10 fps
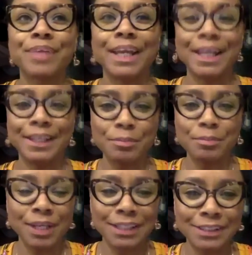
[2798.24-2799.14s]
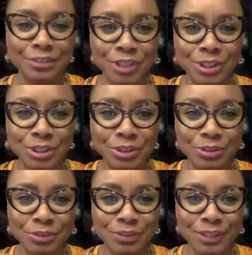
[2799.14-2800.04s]
in the mix of it
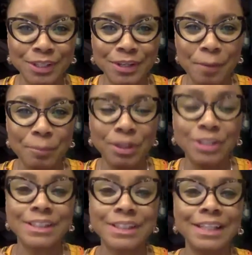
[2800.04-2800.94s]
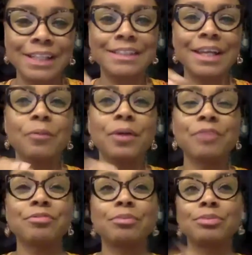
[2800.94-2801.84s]
too. But you're saying stay
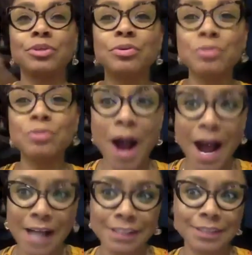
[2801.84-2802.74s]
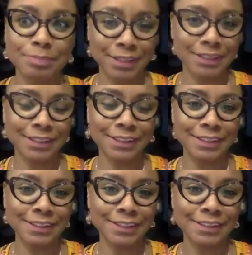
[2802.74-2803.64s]
away from too hot,
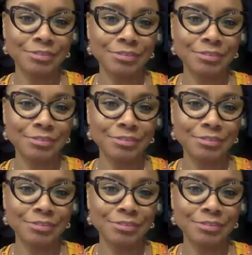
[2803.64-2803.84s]
spicy food.